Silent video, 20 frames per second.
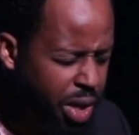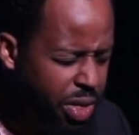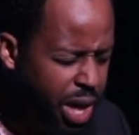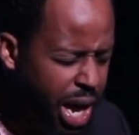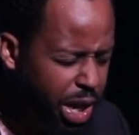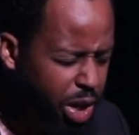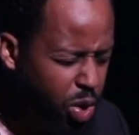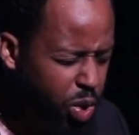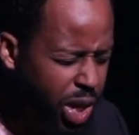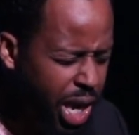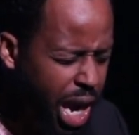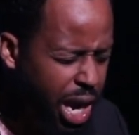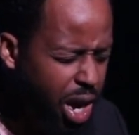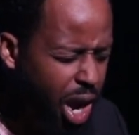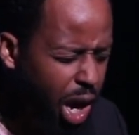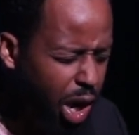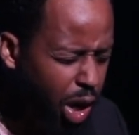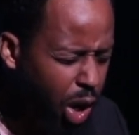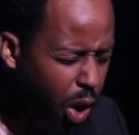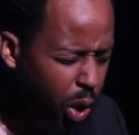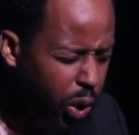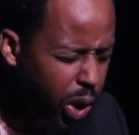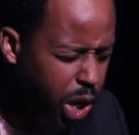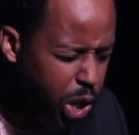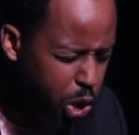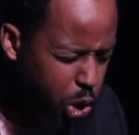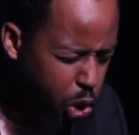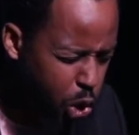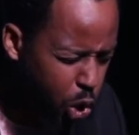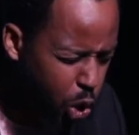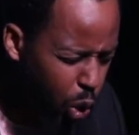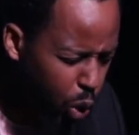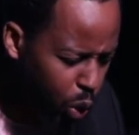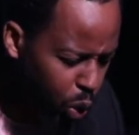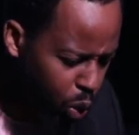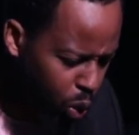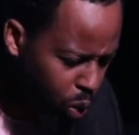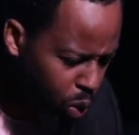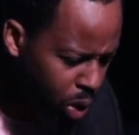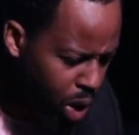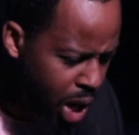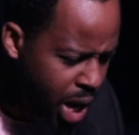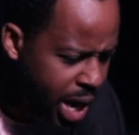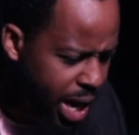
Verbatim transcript: that you cannot learn in school.